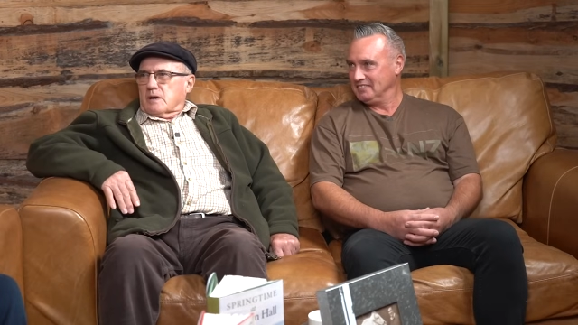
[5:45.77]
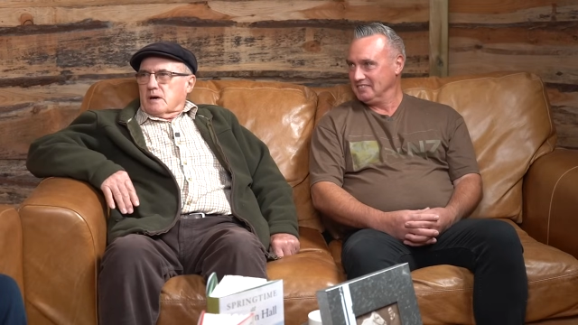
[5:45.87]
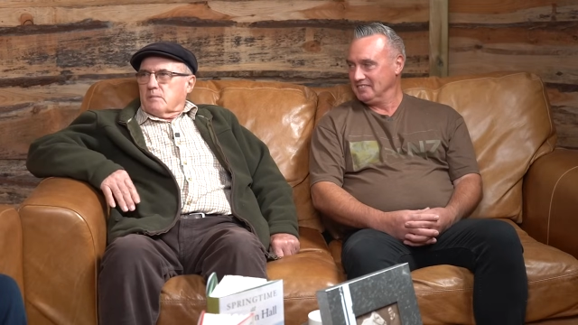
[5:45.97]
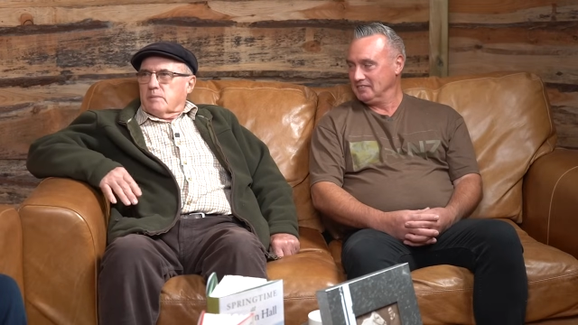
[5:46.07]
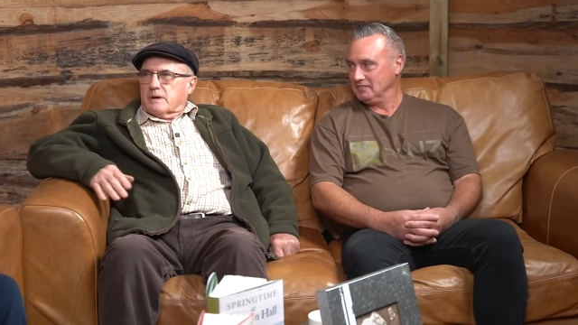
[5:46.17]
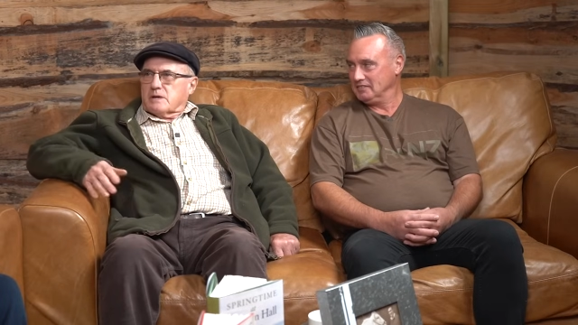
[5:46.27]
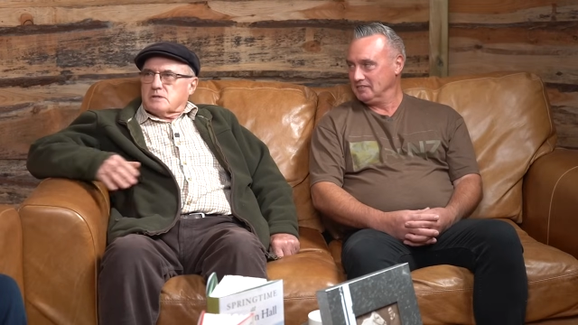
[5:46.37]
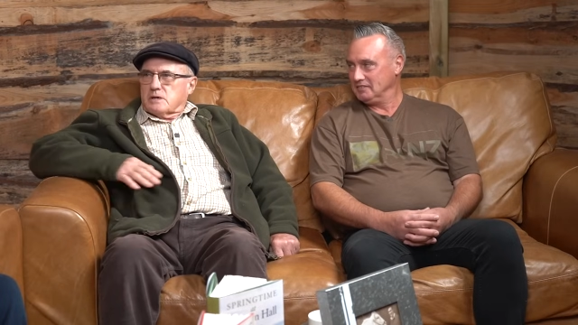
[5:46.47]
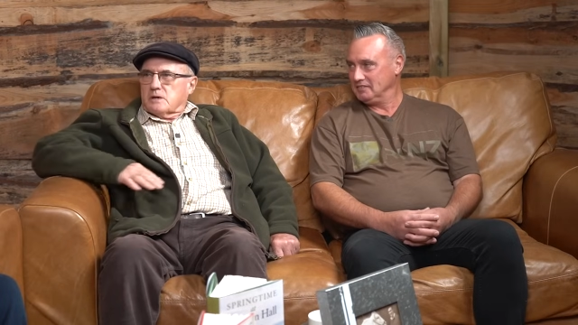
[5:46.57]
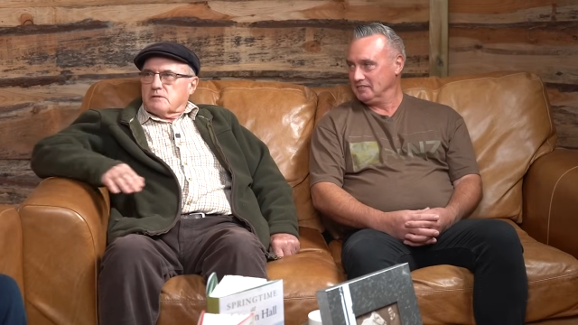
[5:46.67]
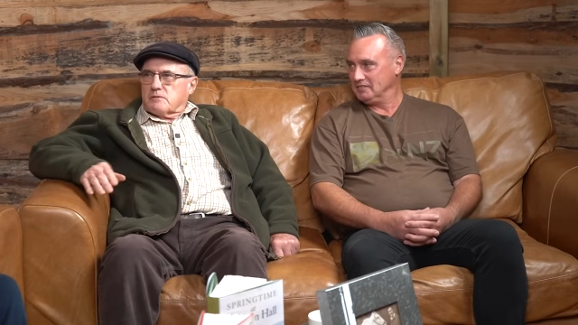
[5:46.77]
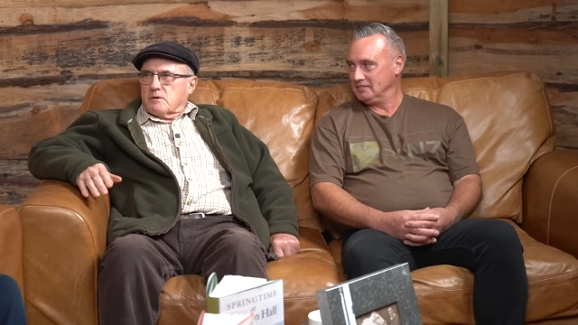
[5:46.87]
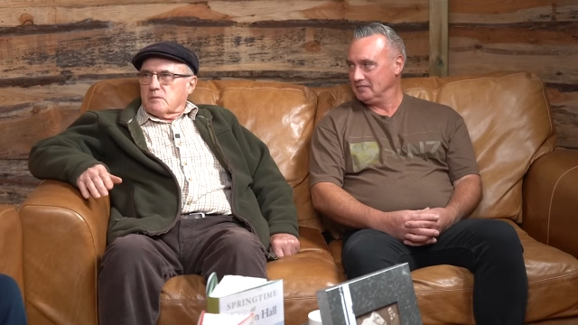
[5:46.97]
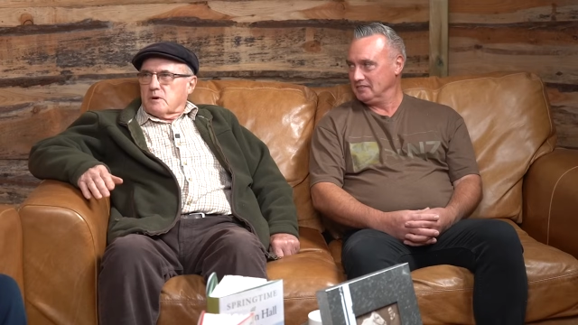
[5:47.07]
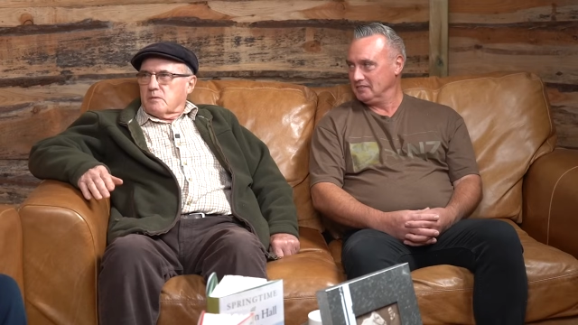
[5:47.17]
Speaker 1: a big change
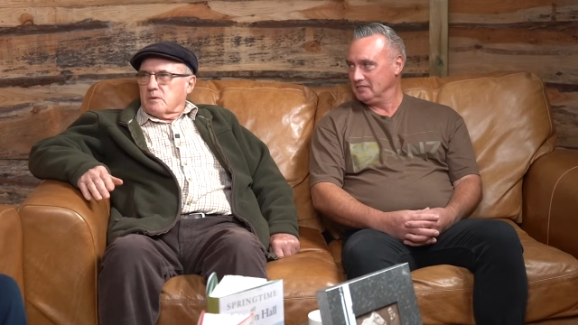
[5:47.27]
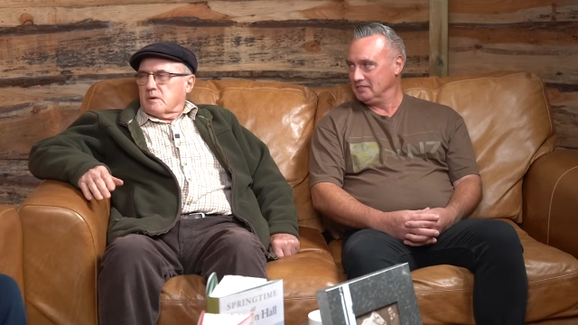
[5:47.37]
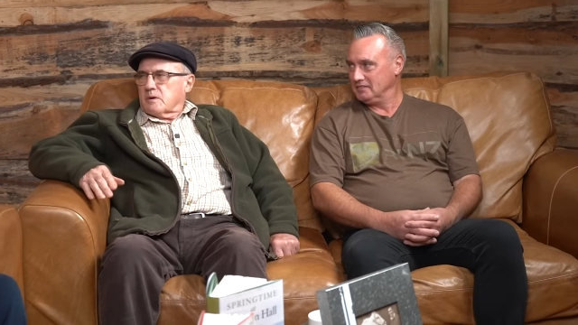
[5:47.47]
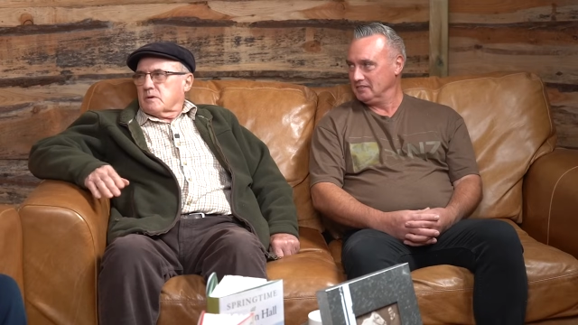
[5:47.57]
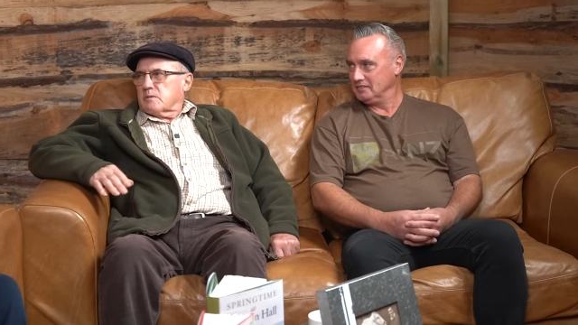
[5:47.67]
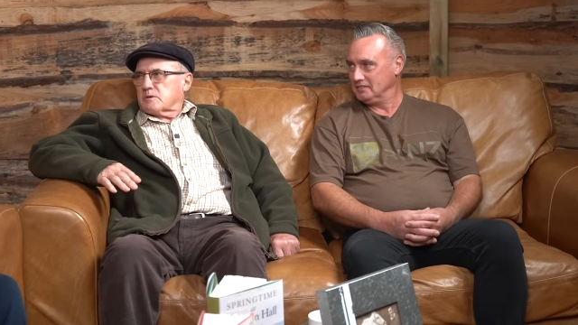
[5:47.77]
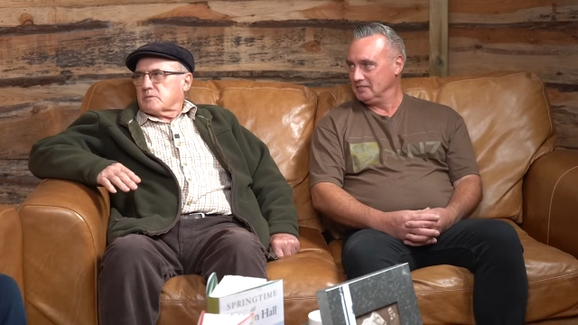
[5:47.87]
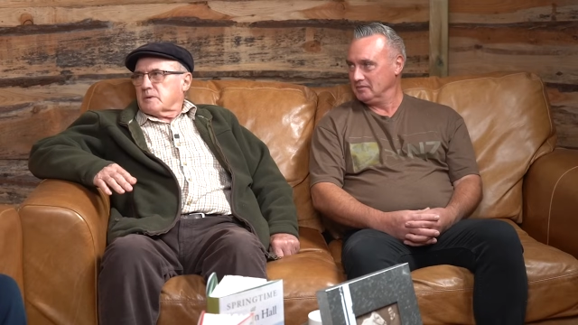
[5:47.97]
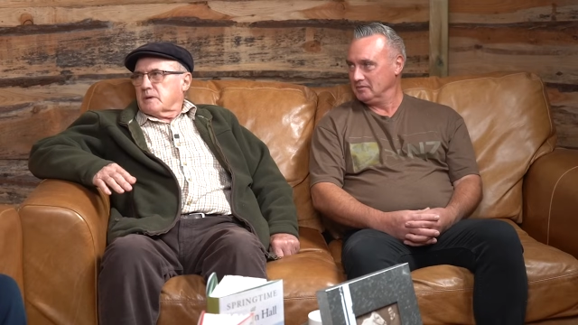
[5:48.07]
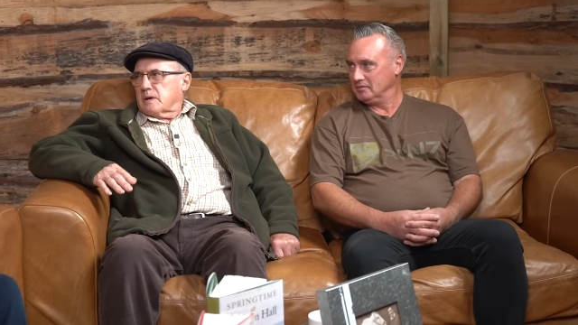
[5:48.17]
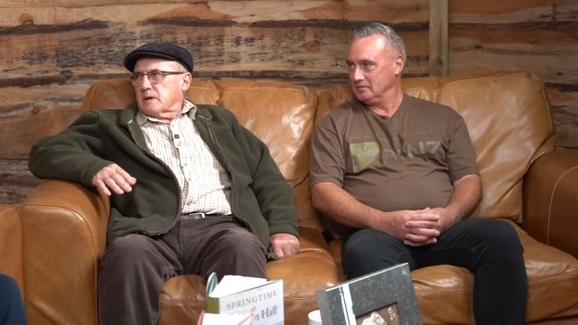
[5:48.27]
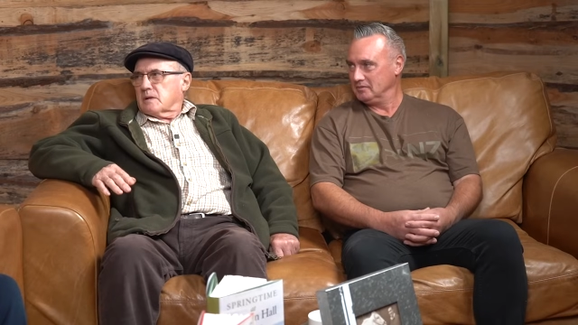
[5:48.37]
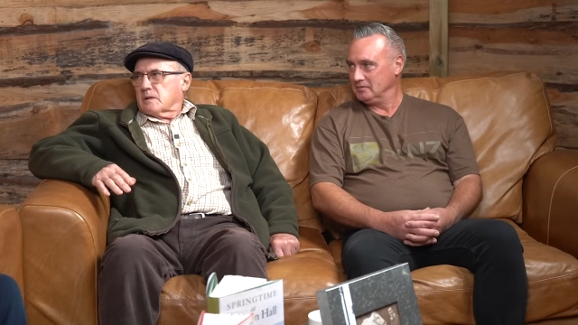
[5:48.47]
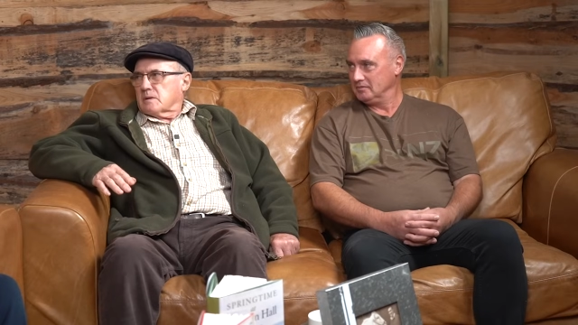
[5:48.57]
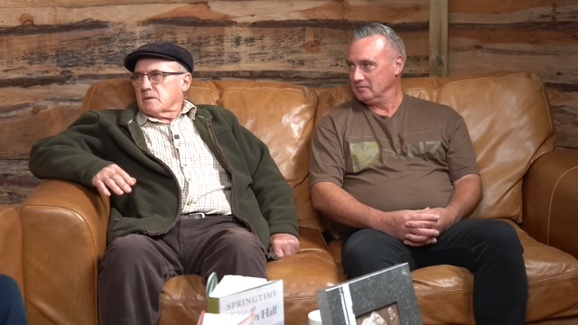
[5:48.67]
from where we were at Worsbrough
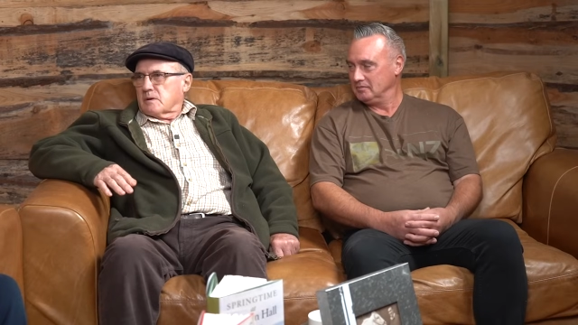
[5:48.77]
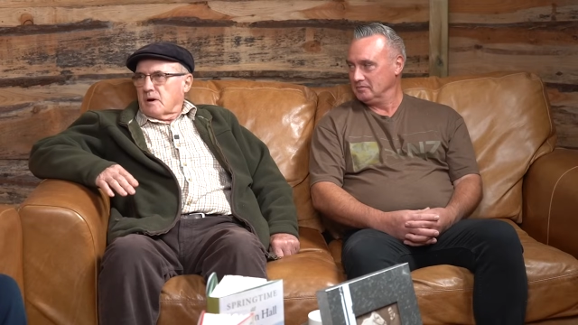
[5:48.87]
Dale.